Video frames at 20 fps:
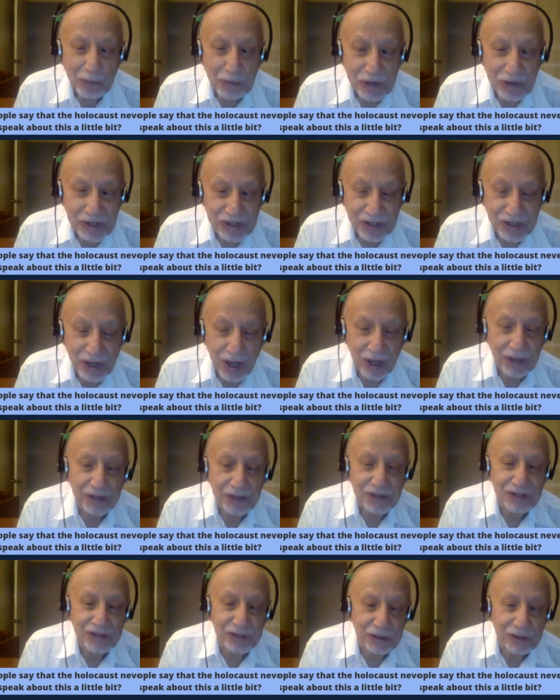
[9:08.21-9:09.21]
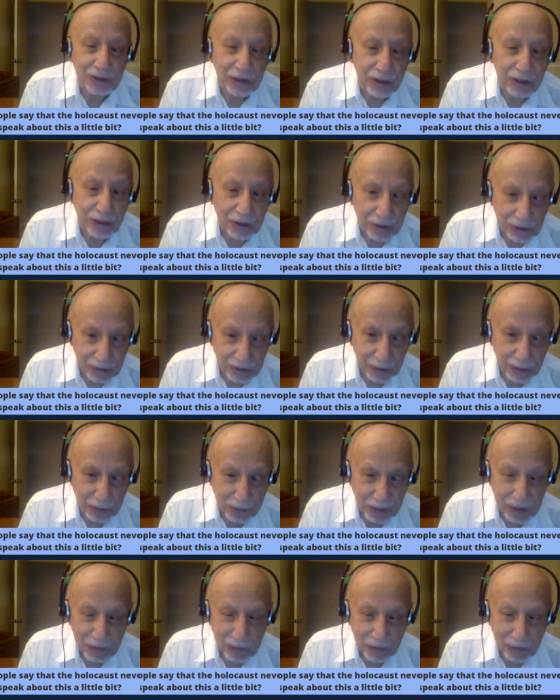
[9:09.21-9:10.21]
besides the
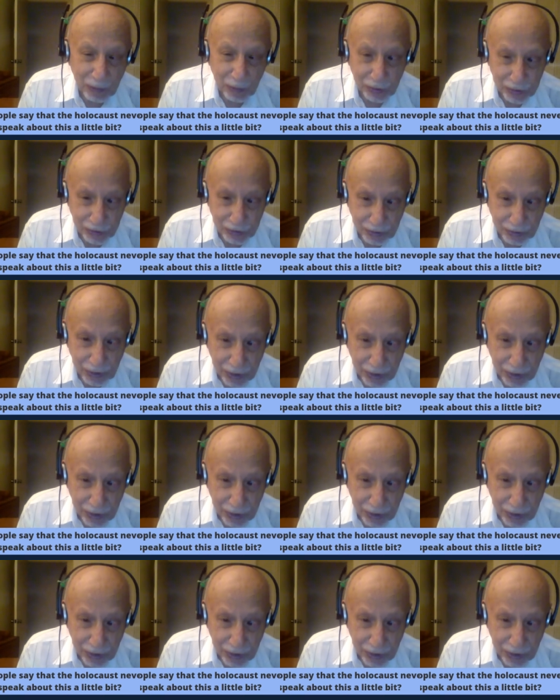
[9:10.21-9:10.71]
people